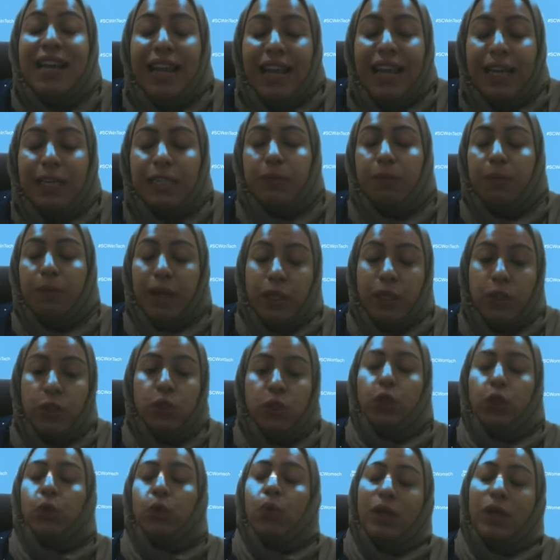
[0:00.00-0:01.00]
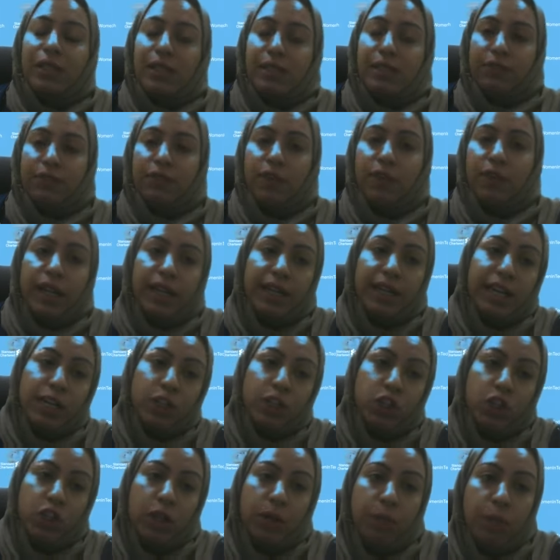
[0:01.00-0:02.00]
explain to you what is a
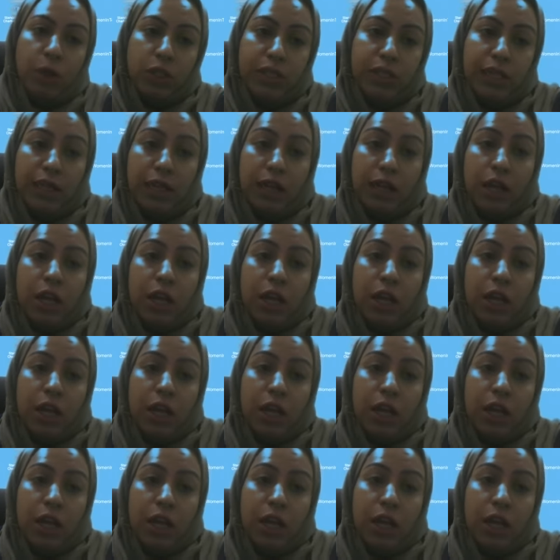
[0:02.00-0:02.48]
financial model.